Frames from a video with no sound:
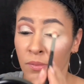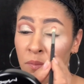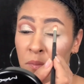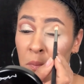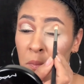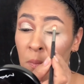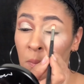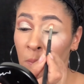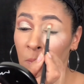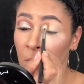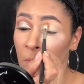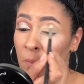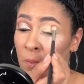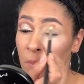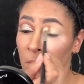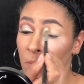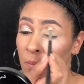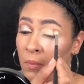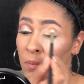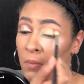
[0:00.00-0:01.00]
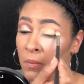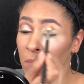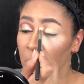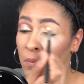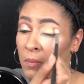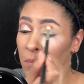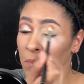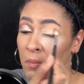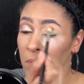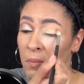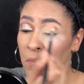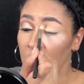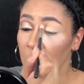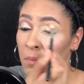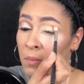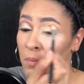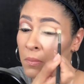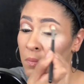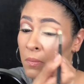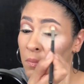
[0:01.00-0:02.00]
powder.
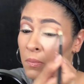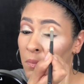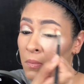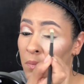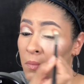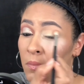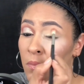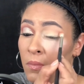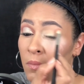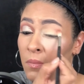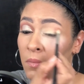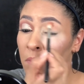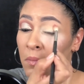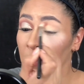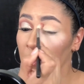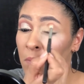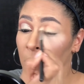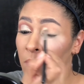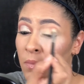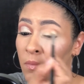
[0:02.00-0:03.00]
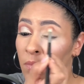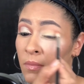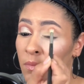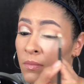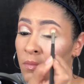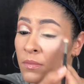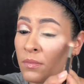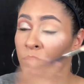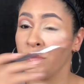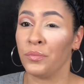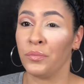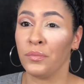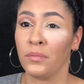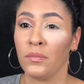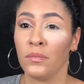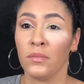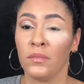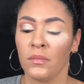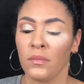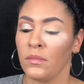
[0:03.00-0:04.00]
First shade I'm going in with is the
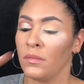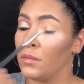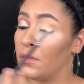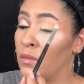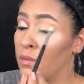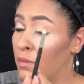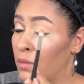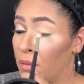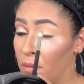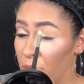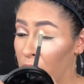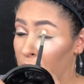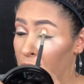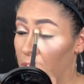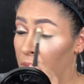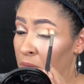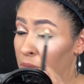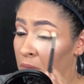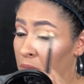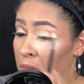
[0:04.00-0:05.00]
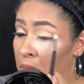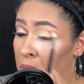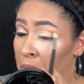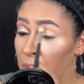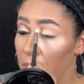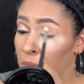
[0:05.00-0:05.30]
shade Magical.